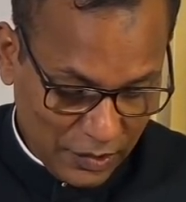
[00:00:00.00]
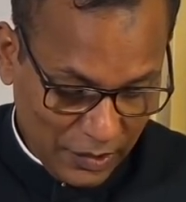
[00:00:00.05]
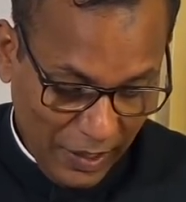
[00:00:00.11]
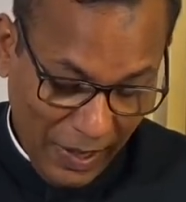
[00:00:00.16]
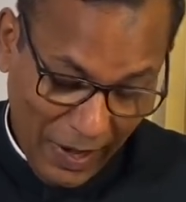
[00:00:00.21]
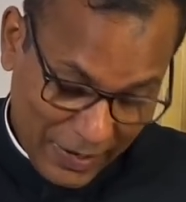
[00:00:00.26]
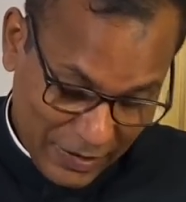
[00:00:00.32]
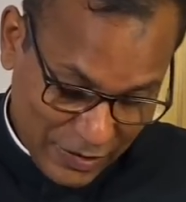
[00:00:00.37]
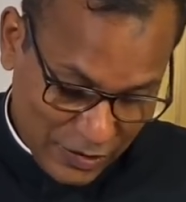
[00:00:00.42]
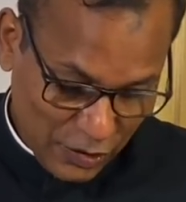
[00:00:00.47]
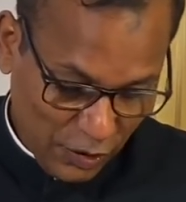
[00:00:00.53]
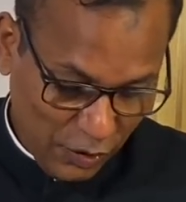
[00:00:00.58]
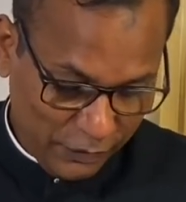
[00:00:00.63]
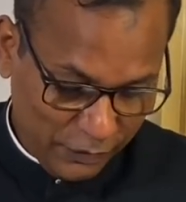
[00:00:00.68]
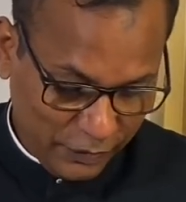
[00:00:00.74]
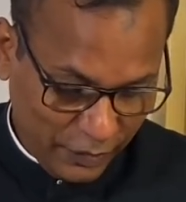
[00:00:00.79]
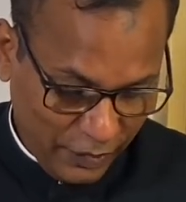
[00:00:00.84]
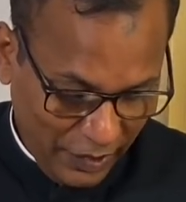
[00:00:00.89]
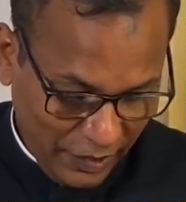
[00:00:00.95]
heads
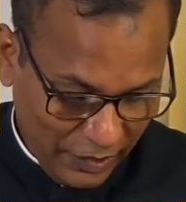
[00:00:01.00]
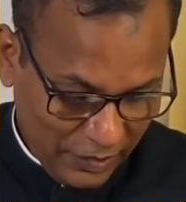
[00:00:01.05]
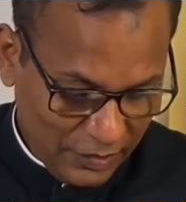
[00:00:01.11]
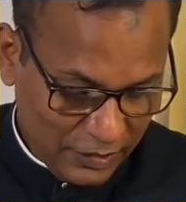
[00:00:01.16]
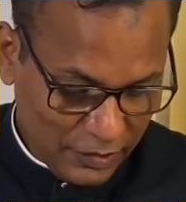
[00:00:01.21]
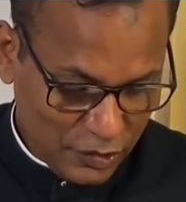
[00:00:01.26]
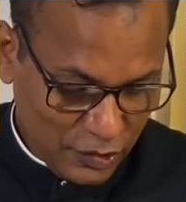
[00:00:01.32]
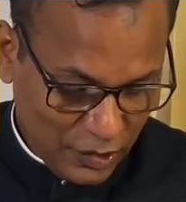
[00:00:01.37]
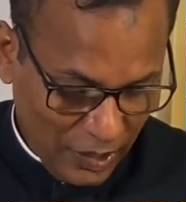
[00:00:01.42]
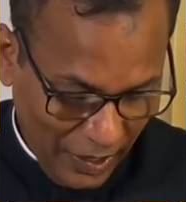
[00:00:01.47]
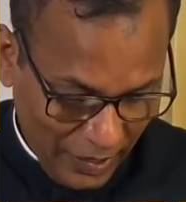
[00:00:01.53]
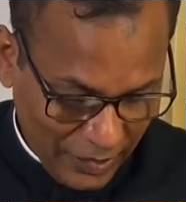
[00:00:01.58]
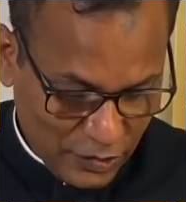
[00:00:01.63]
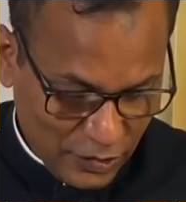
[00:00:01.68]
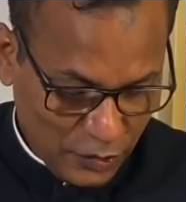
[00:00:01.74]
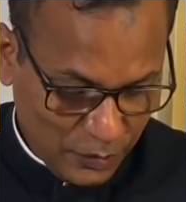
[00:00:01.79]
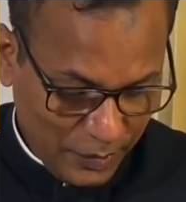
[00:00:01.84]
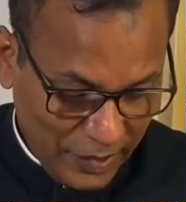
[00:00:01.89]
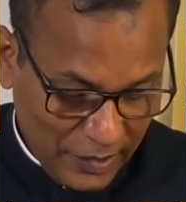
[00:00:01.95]
of grain and
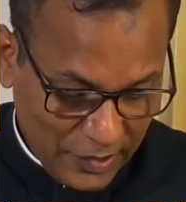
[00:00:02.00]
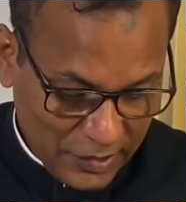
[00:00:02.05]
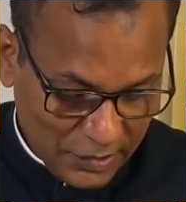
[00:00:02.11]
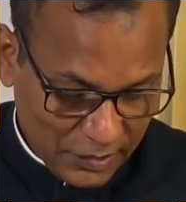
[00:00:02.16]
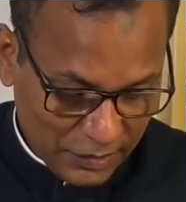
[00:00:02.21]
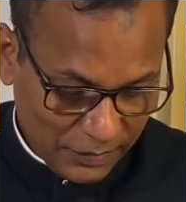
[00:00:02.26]
to eat.